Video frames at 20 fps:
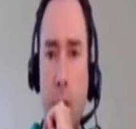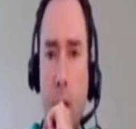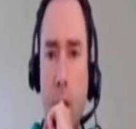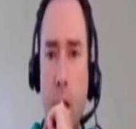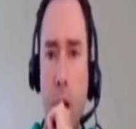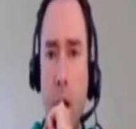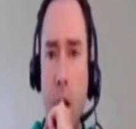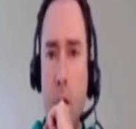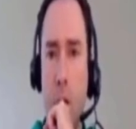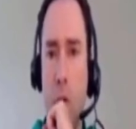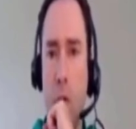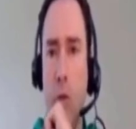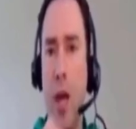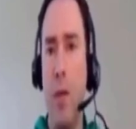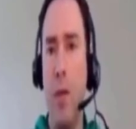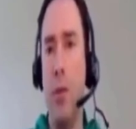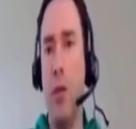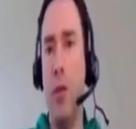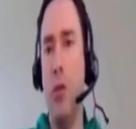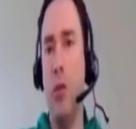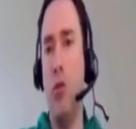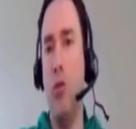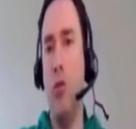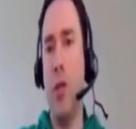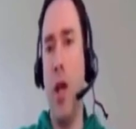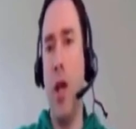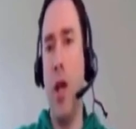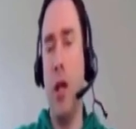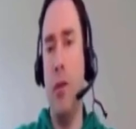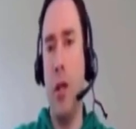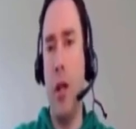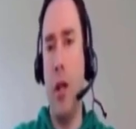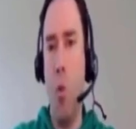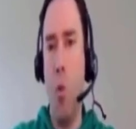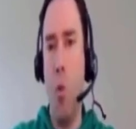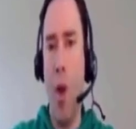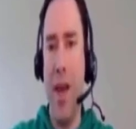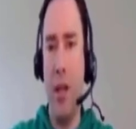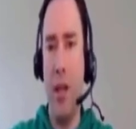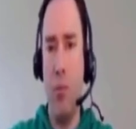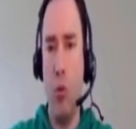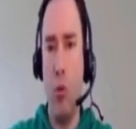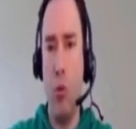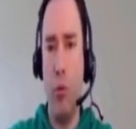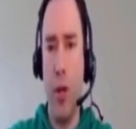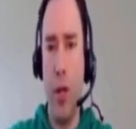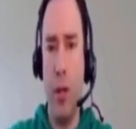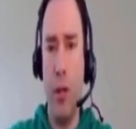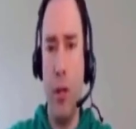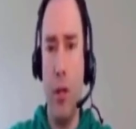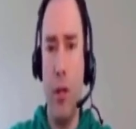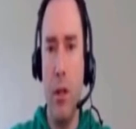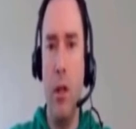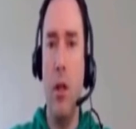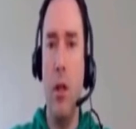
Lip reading: Yeah, so knight b2 is kind of like a wait-in move, right?